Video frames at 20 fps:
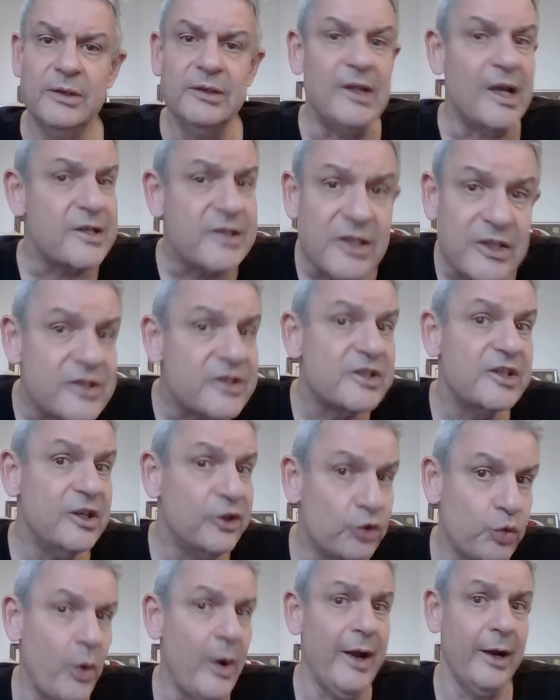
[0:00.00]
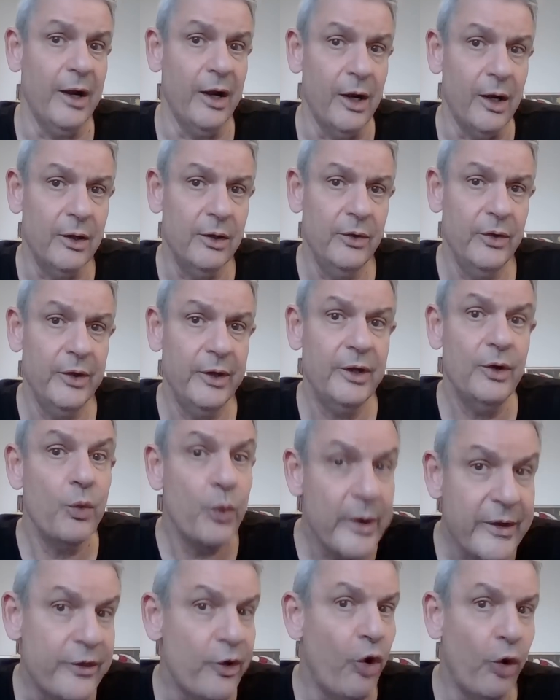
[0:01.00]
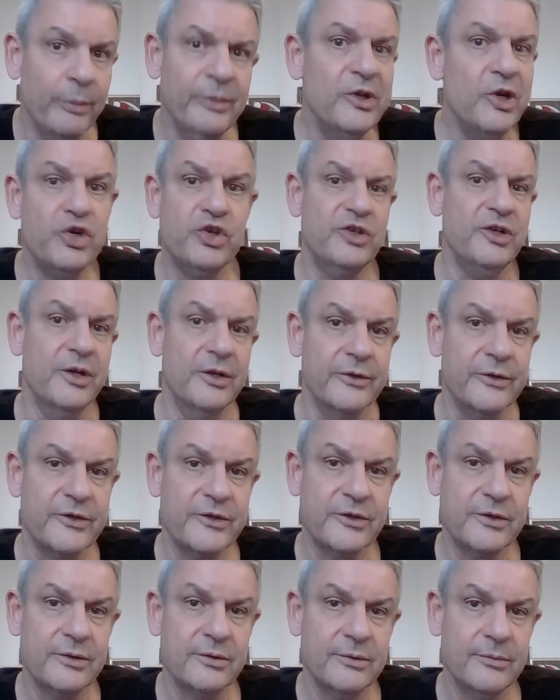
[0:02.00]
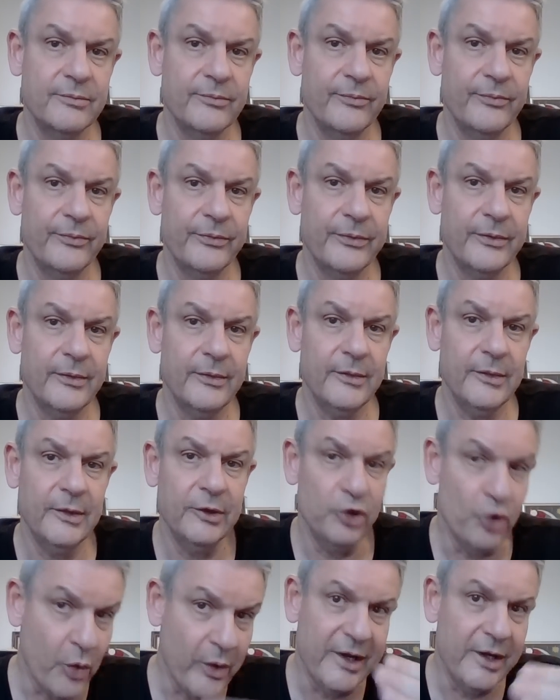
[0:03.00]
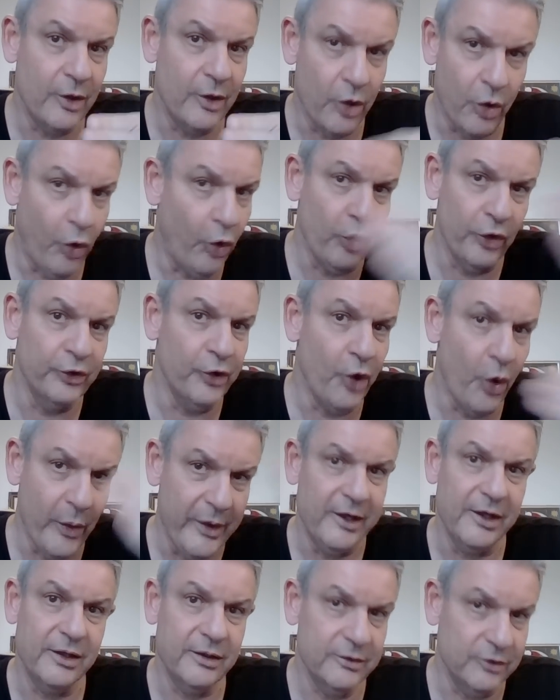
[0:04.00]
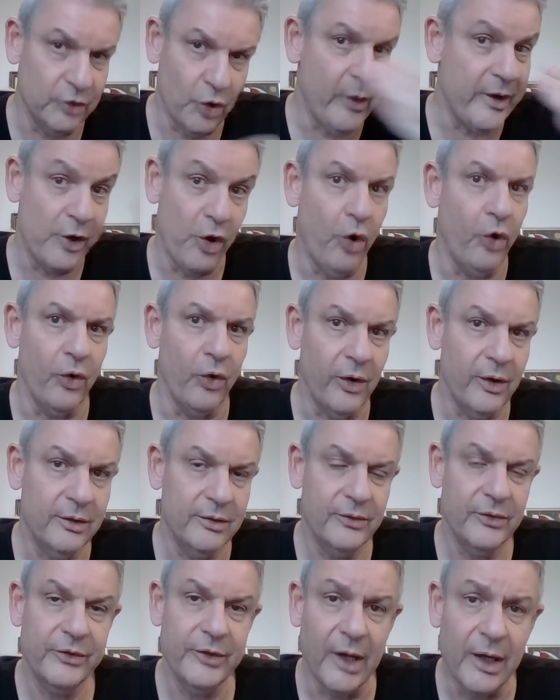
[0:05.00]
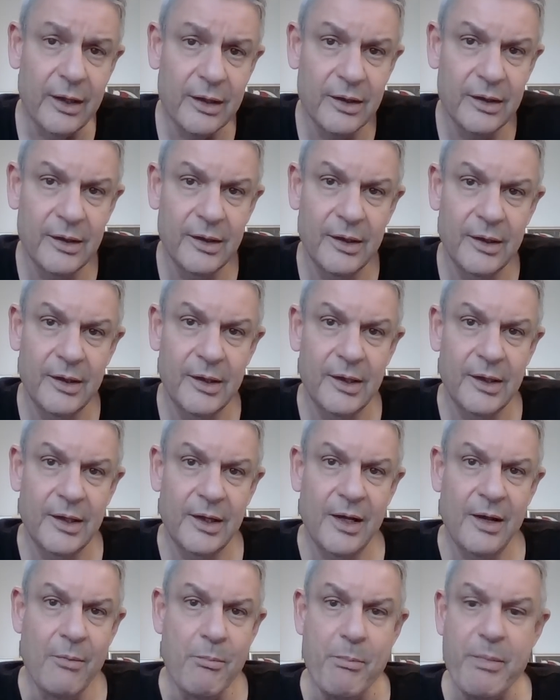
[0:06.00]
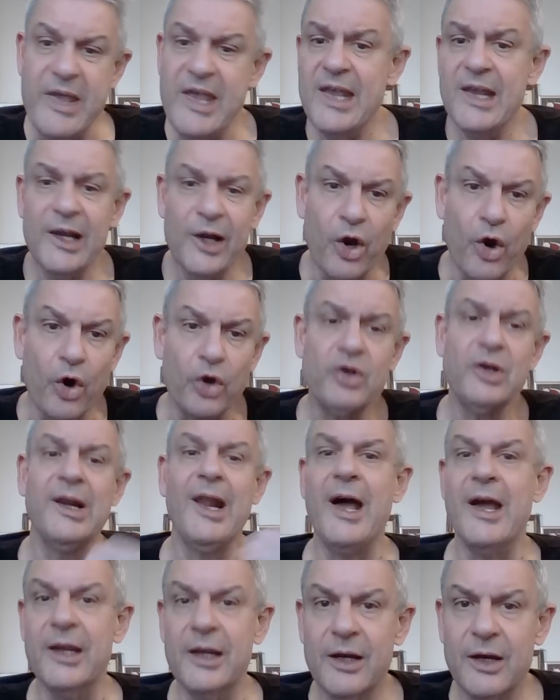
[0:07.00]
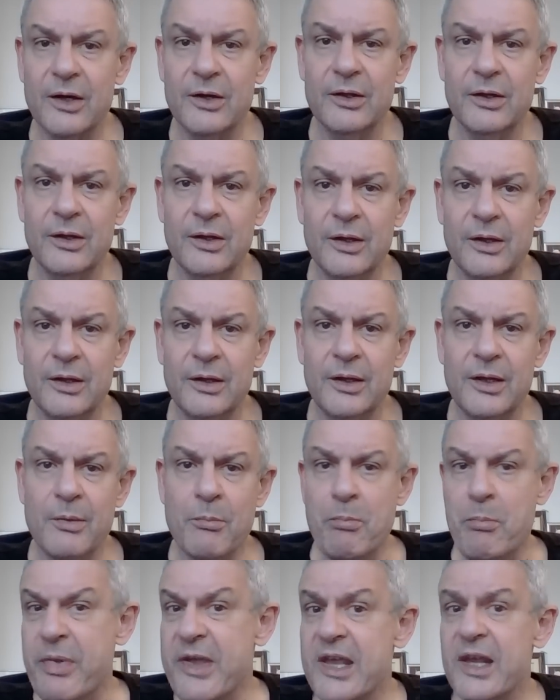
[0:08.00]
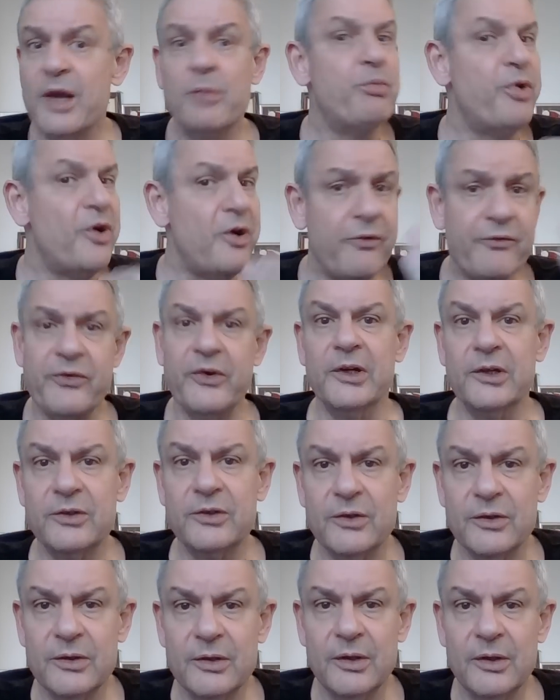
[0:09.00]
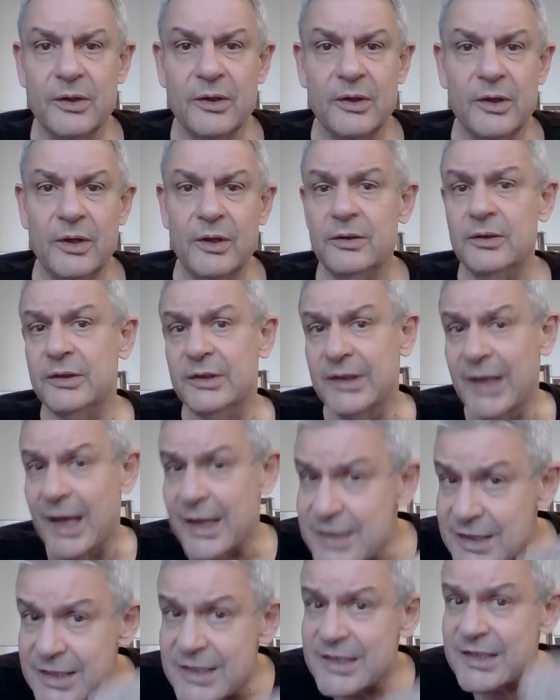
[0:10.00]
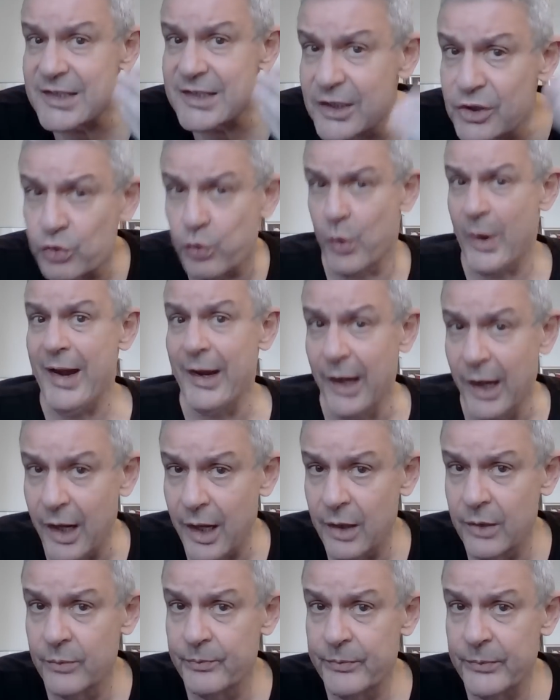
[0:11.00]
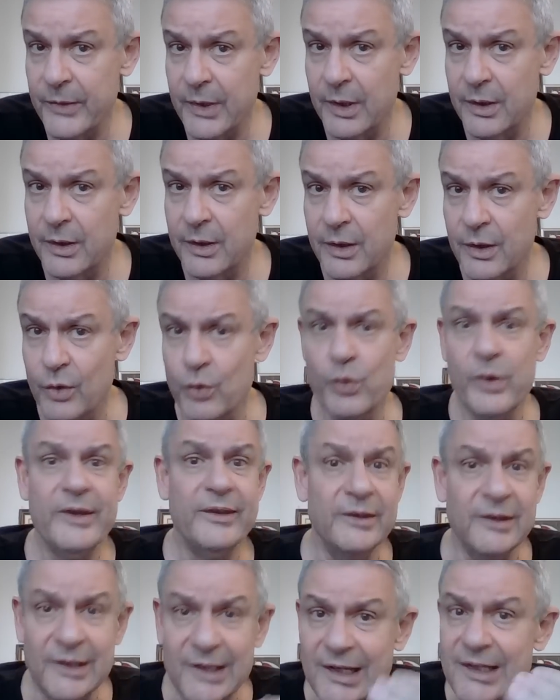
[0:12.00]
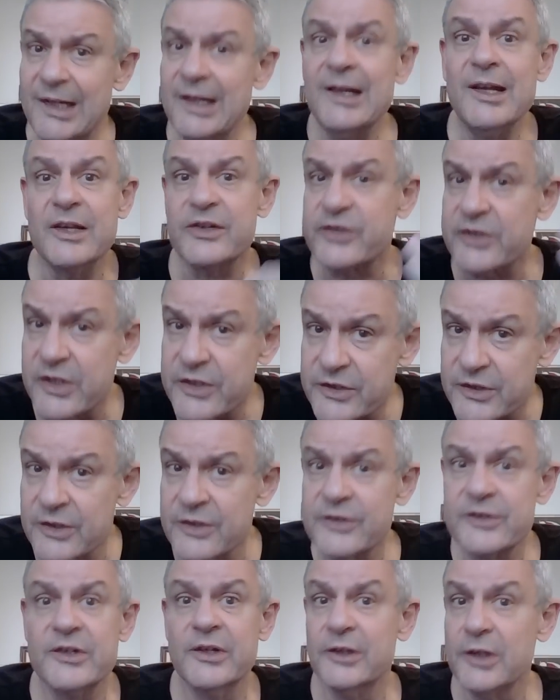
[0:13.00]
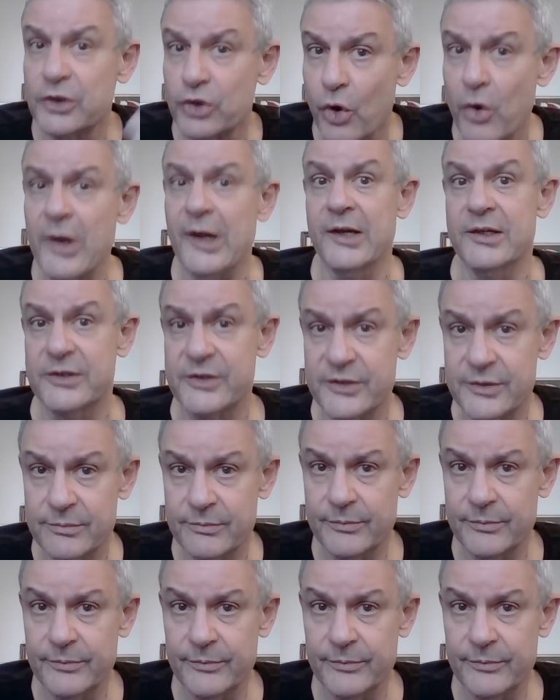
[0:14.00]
doesn't sit well with omniscience, knowing all. Yeah? Being godlike, being perfect, doesn't sit well with needing assistance in the toilets.